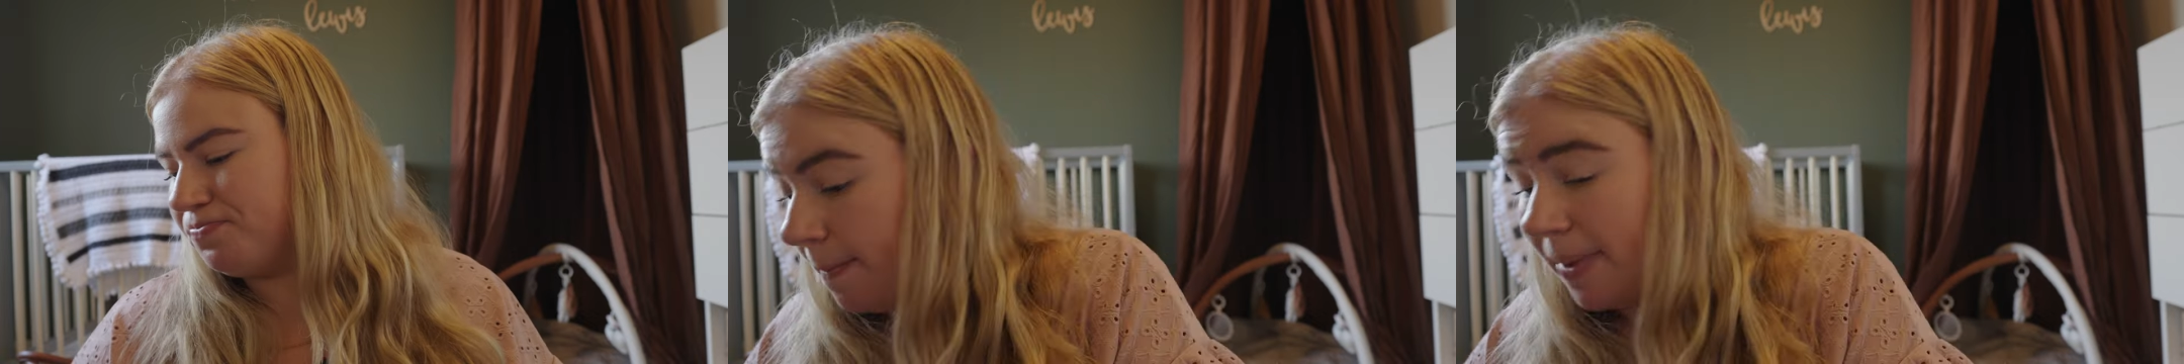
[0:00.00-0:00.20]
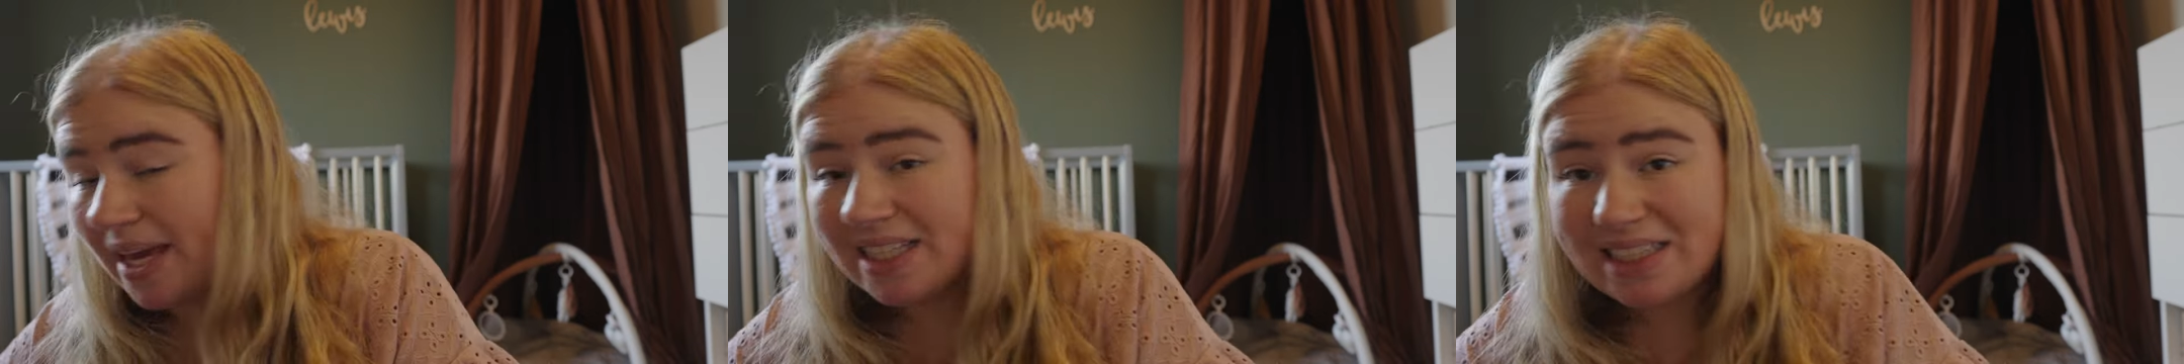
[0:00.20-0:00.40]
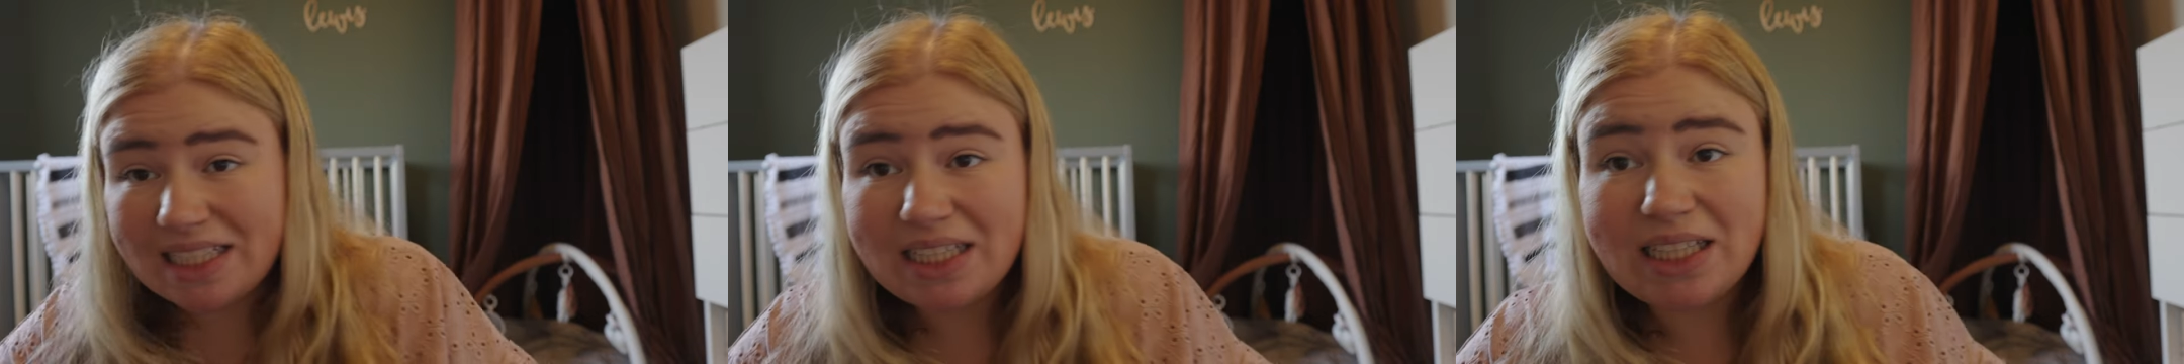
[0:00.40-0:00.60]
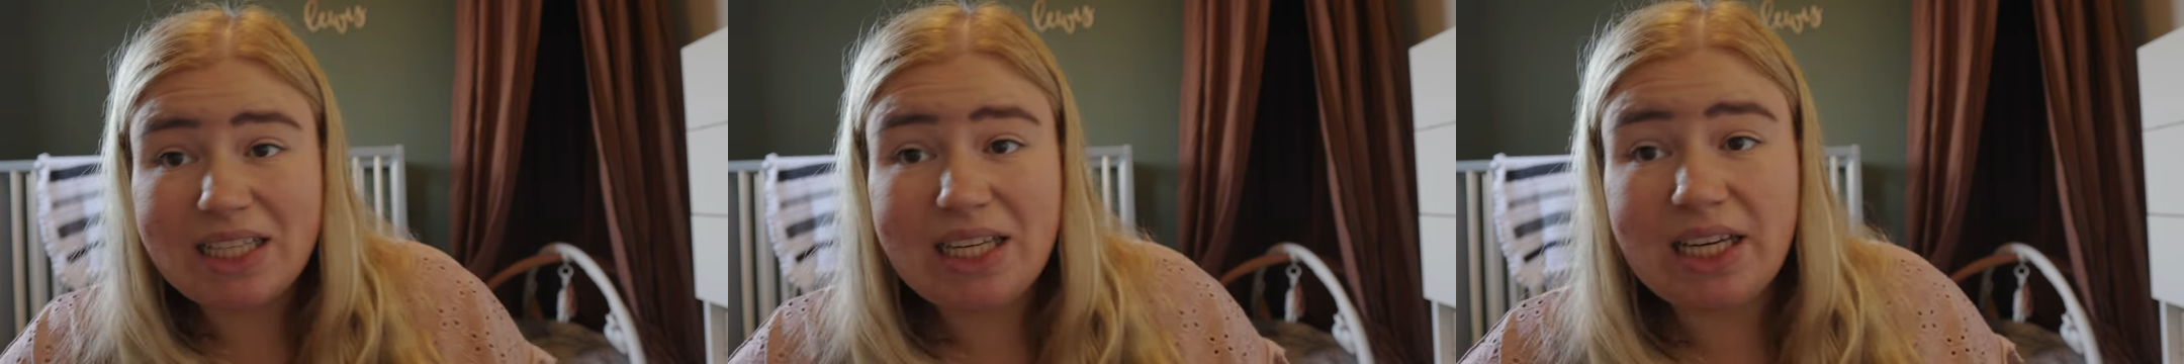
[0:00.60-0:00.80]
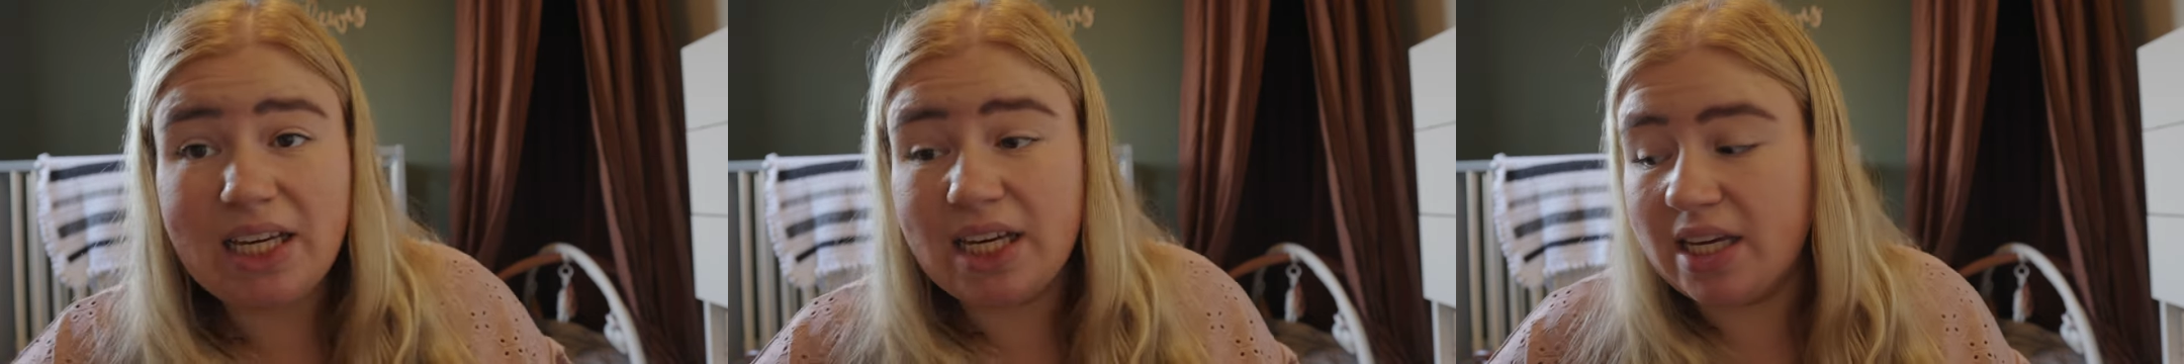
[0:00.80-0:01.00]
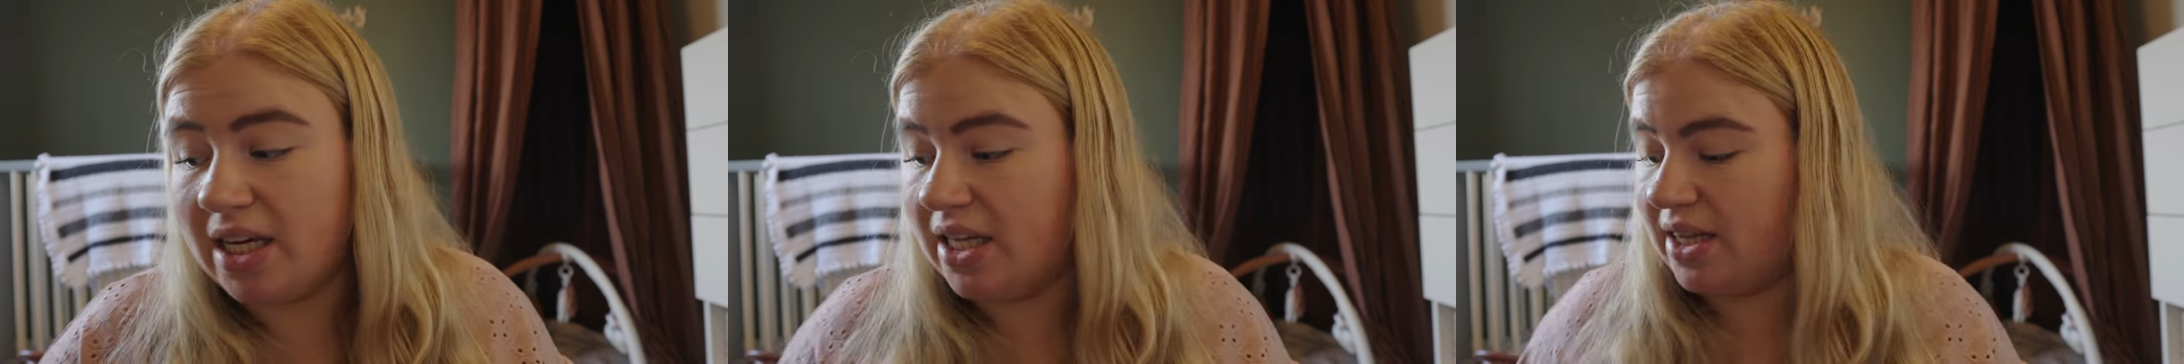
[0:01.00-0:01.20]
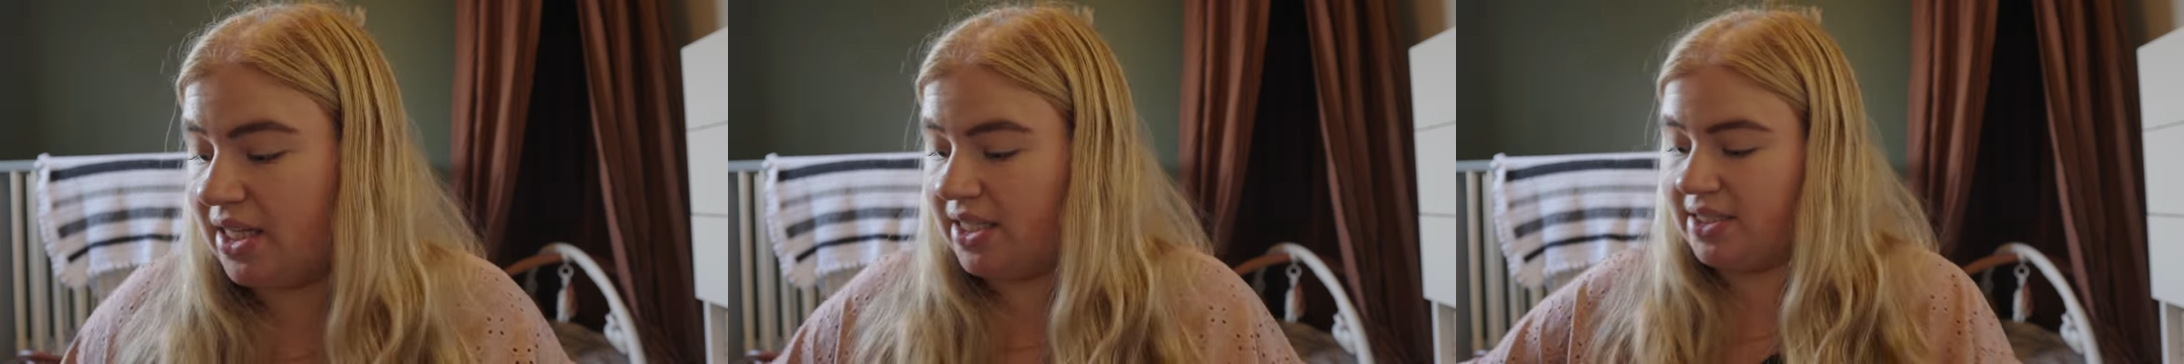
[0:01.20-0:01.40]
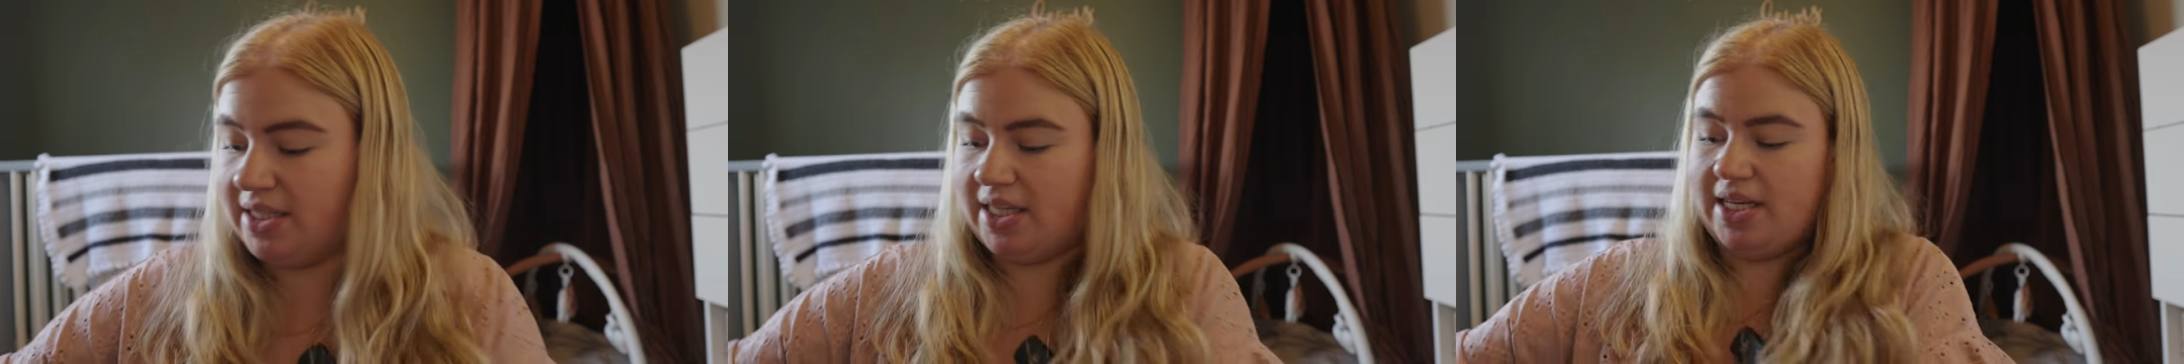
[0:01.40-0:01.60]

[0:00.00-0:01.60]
Basically, this